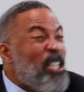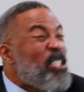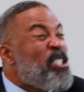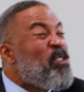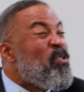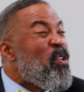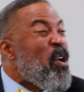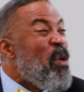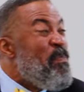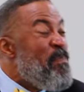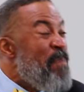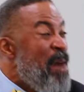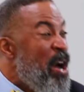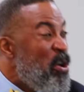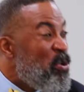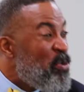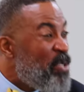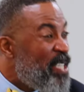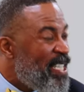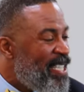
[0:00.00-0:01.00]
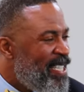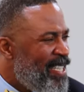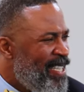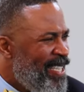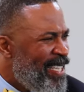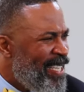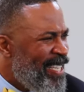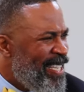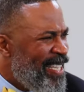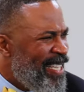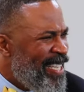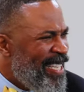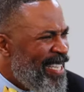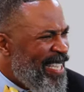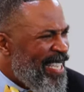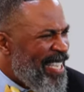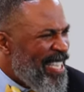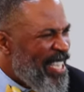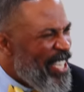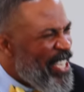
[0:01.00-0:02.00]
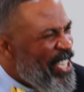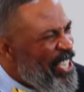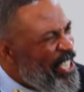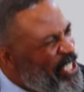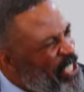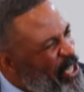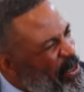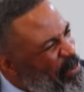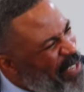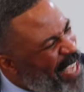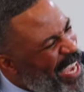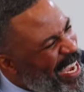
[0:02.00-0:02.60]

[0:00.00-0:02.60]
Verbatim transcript: the remote is upside